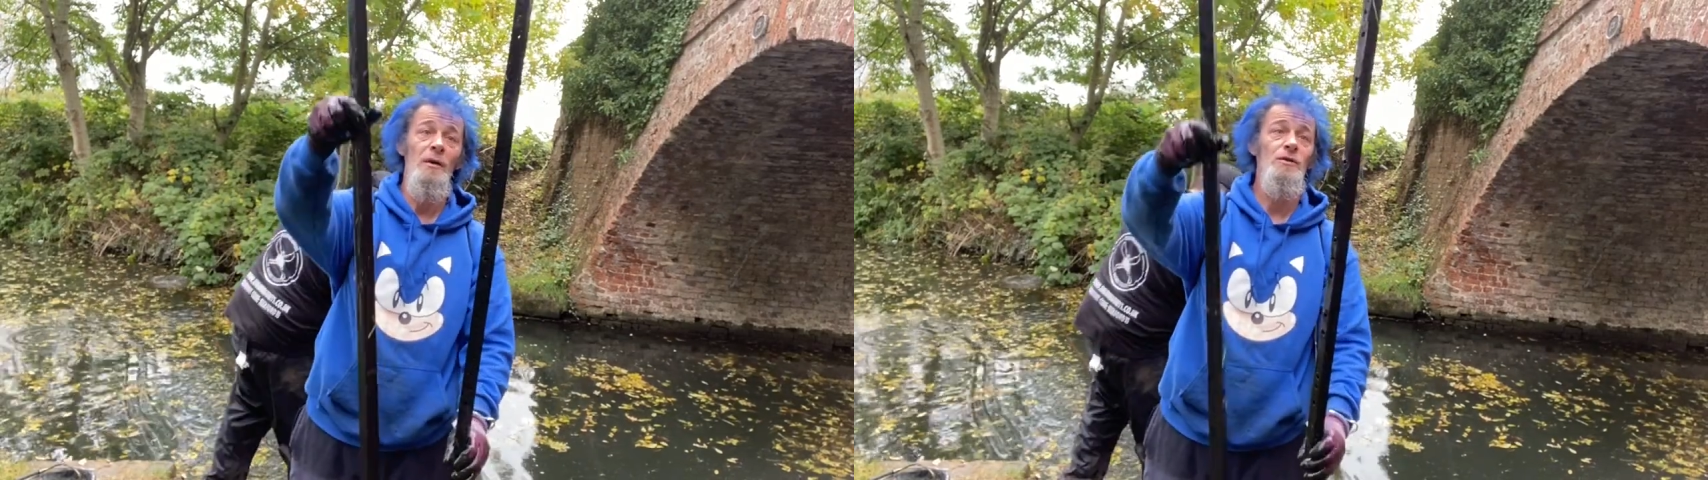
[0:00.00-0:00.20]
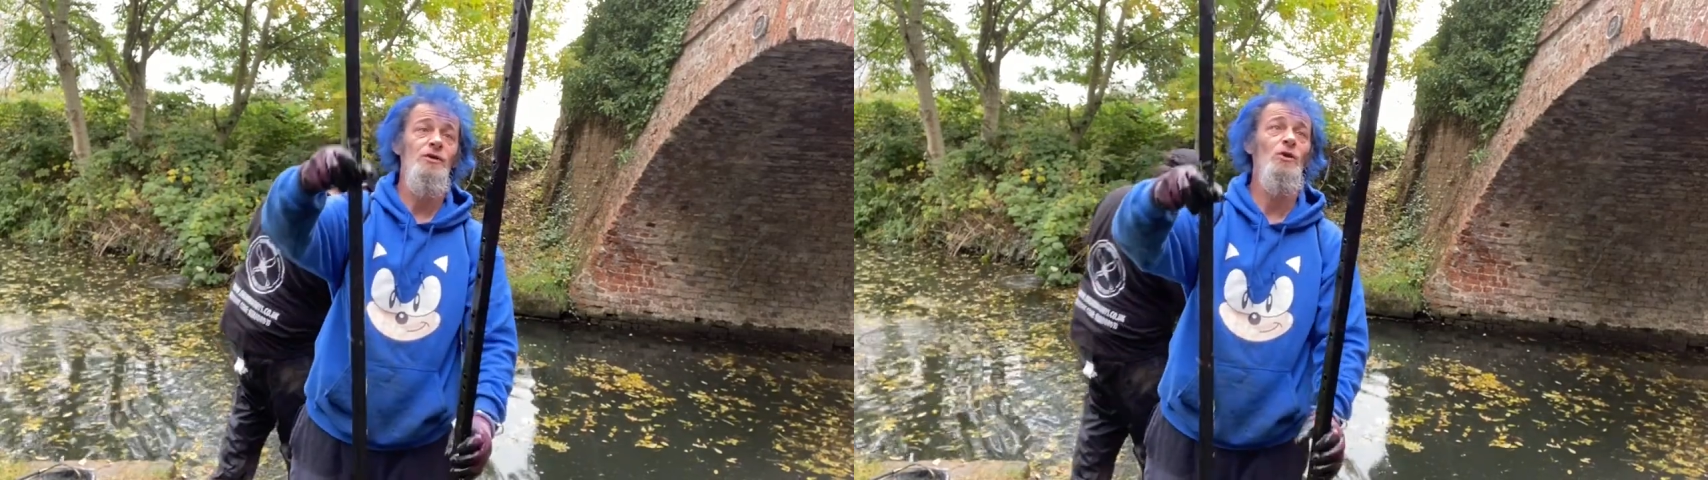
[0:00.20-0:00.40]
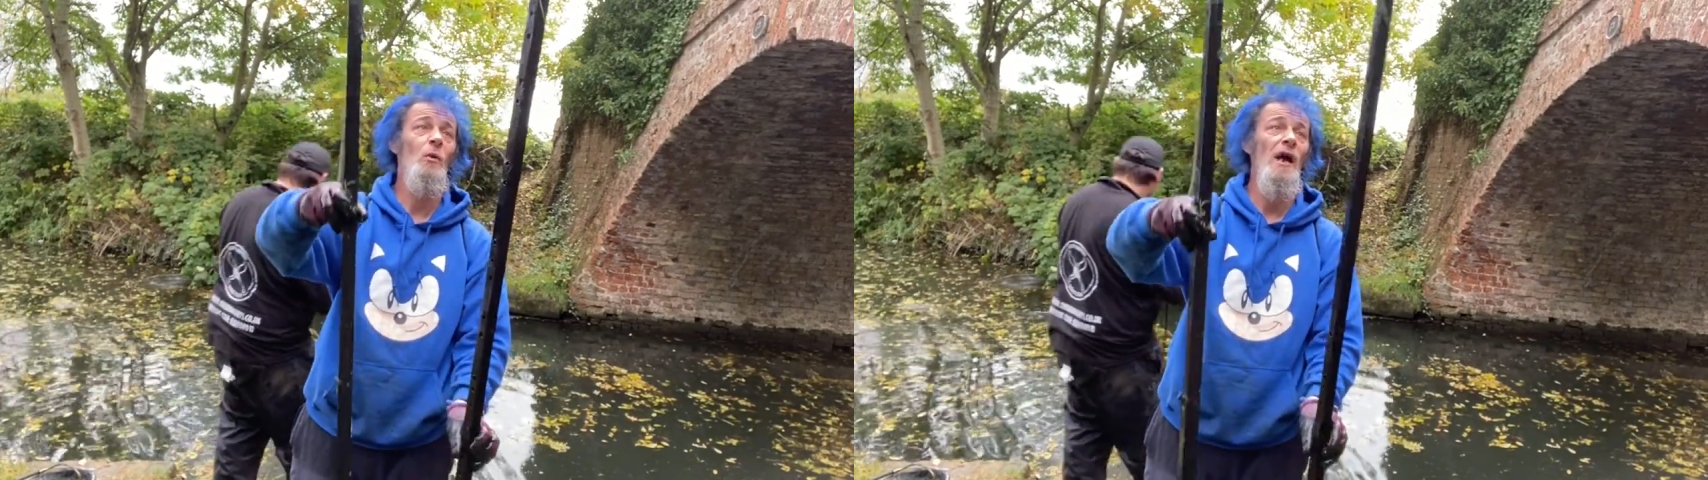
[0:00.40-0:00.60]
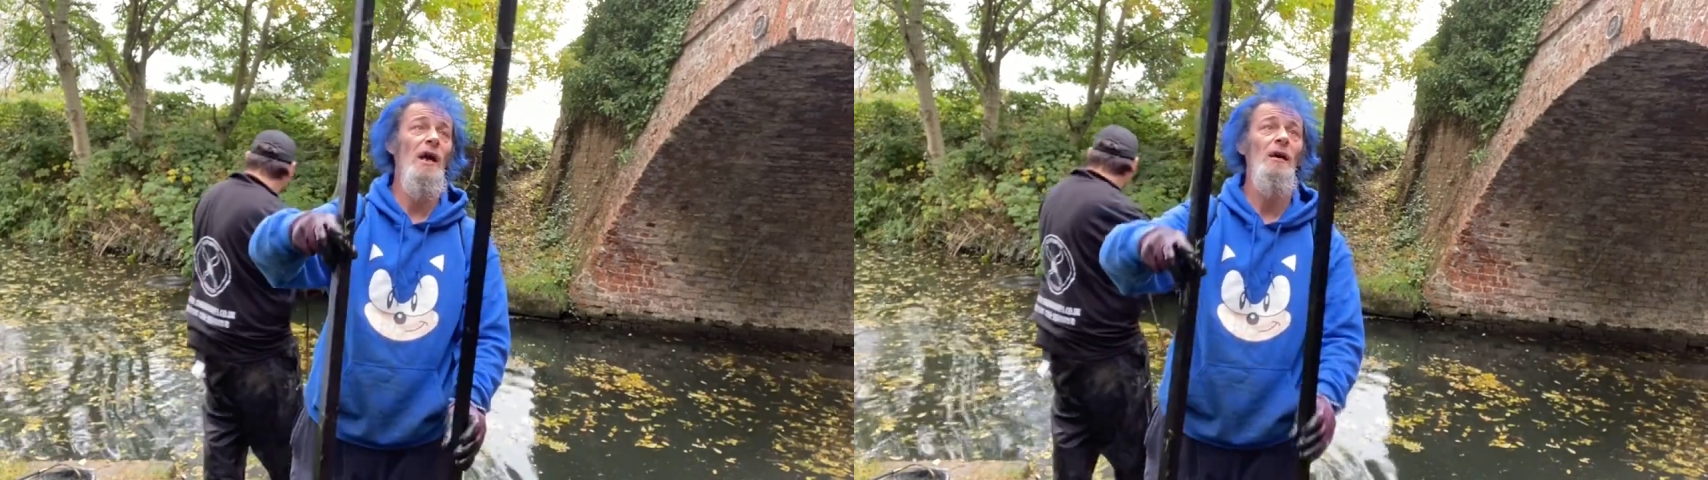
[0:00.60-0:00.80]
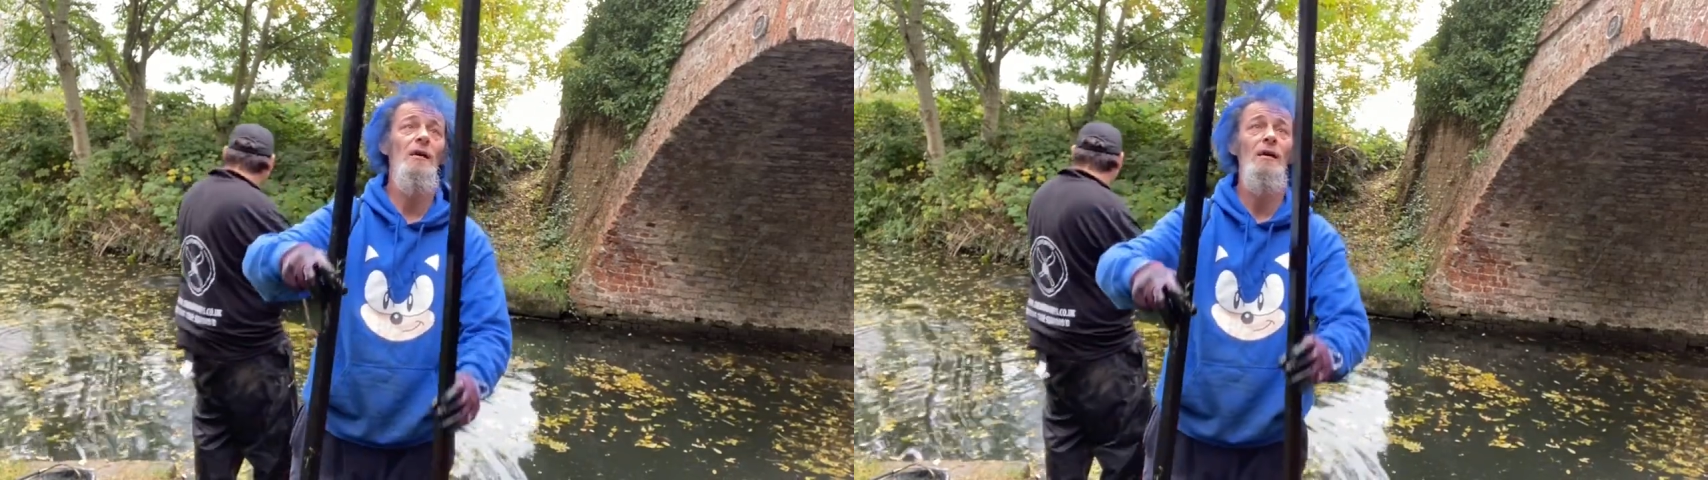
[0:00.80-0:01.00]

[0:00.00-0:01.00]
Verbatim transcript: bit square,